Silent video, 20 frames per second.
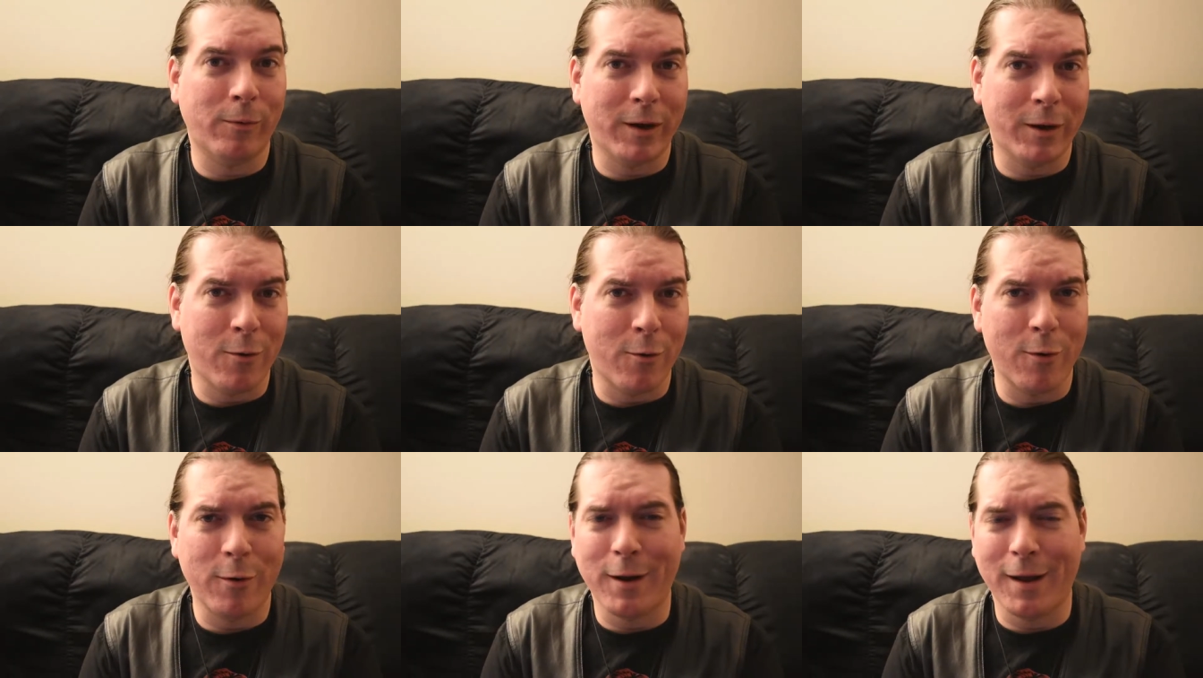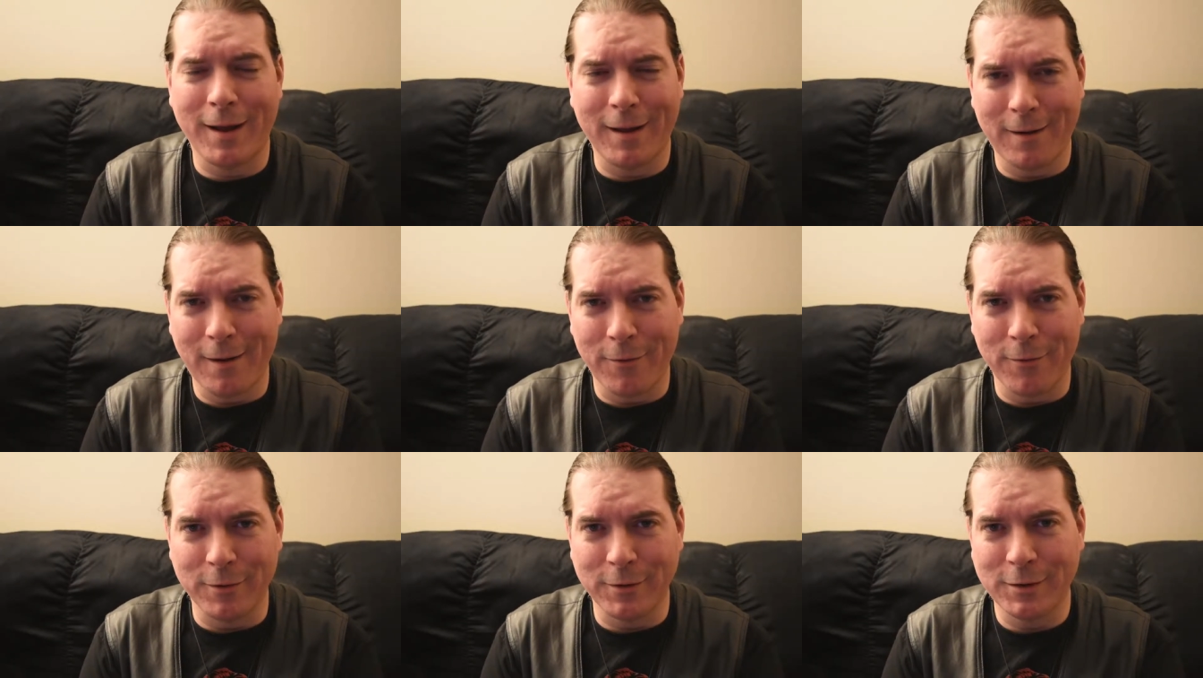recording
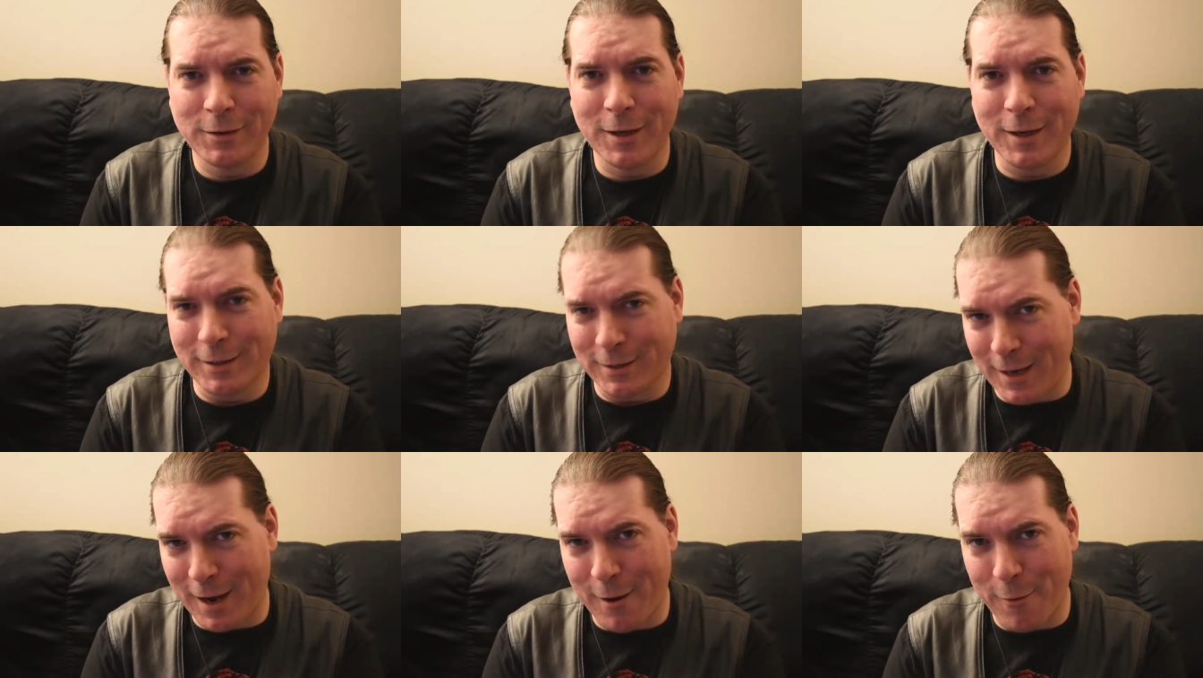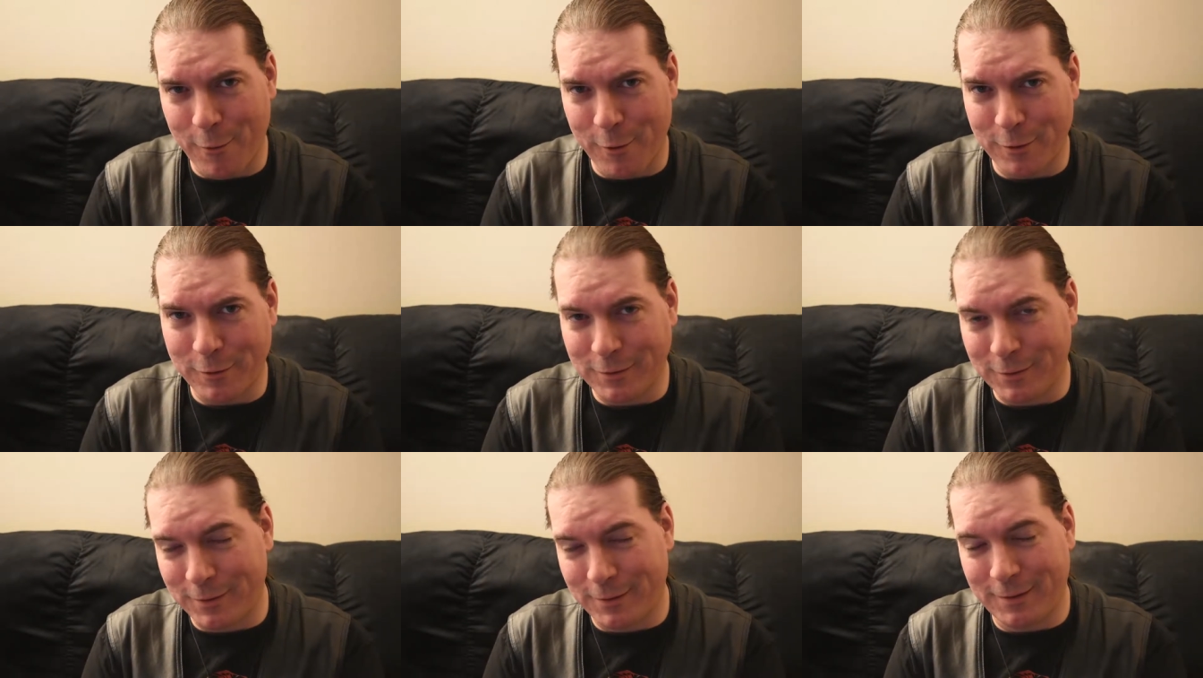another 6
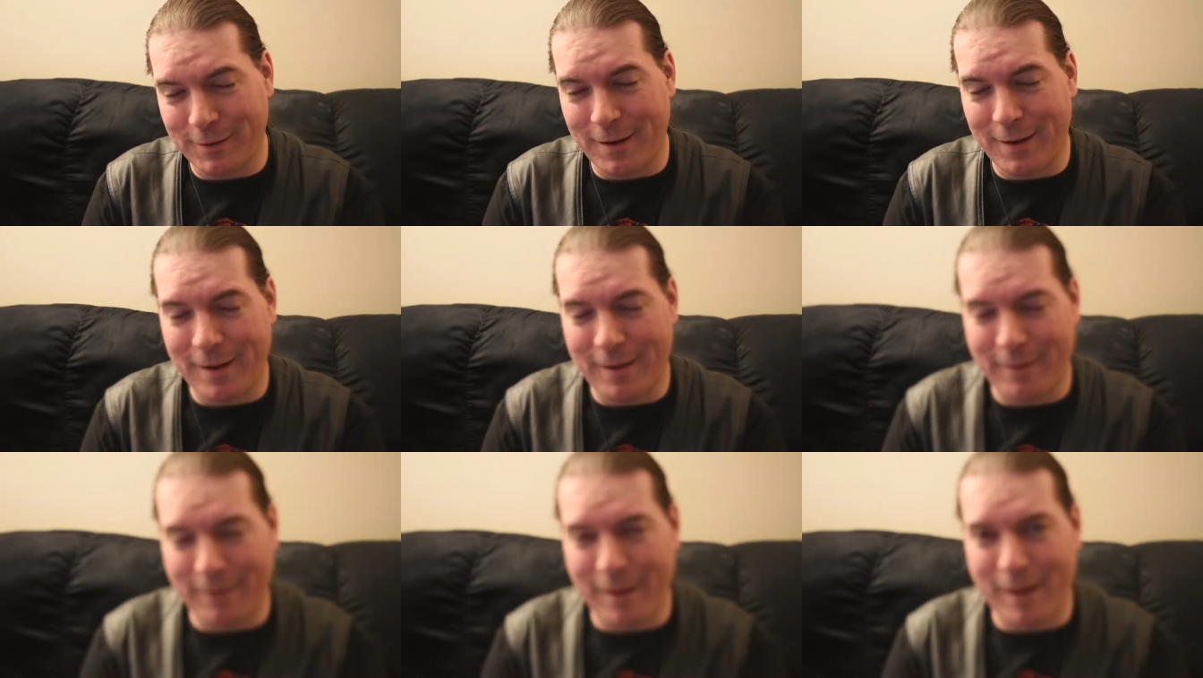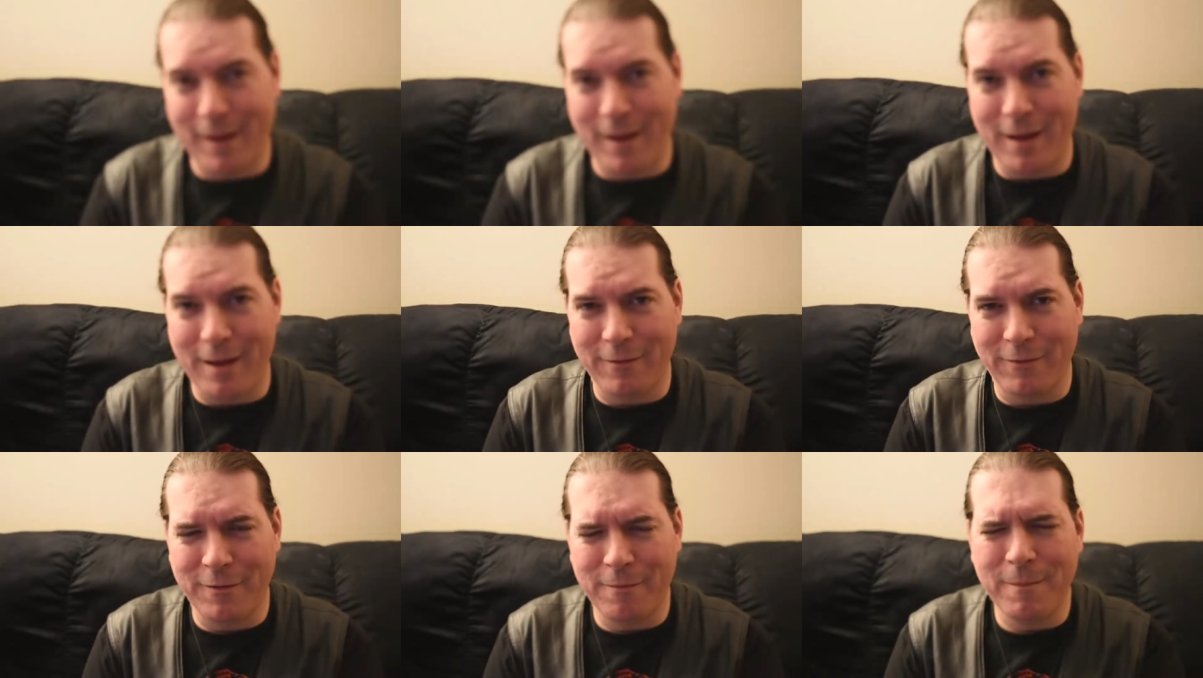hours
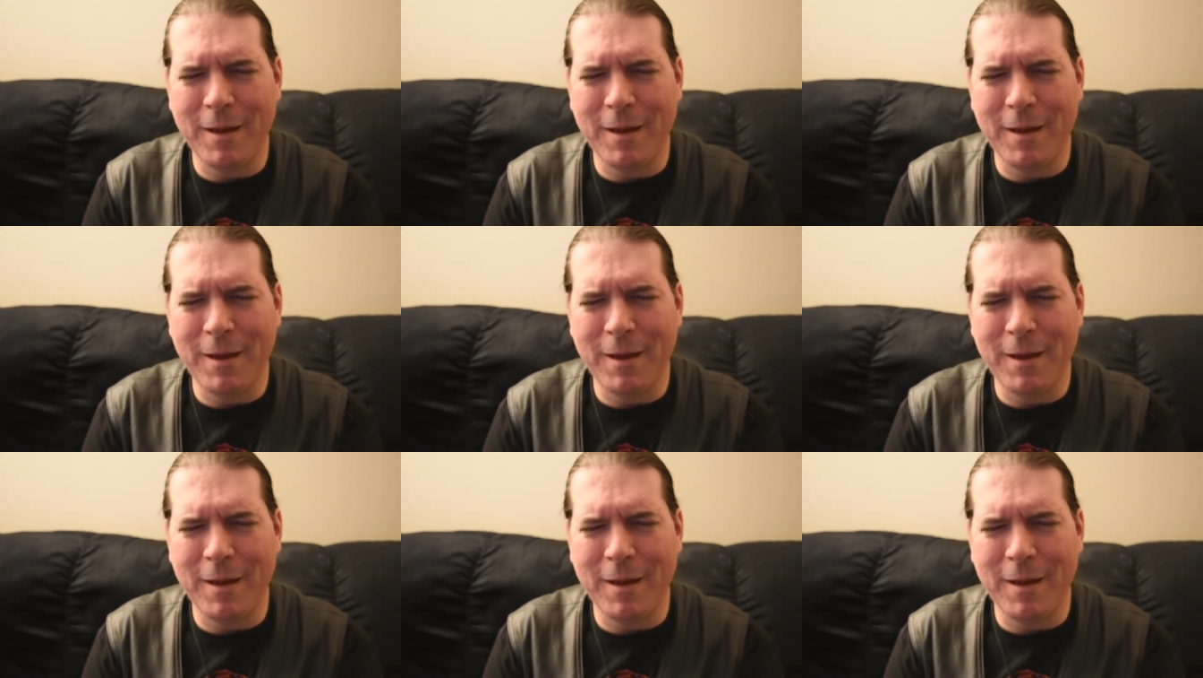live.